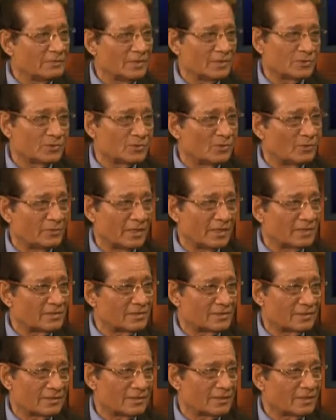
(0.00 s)
me so
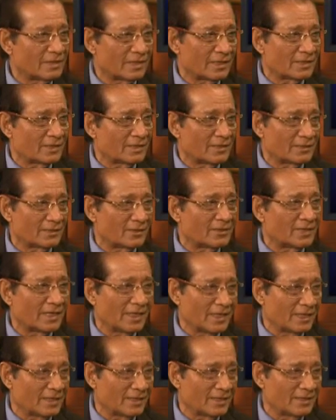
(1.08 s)
much in getting to
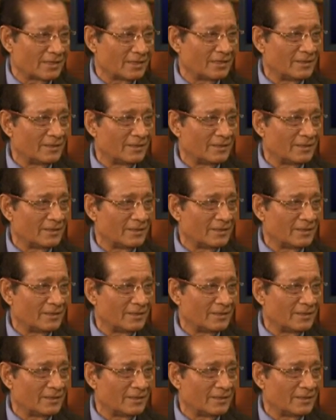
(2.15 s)
Canada.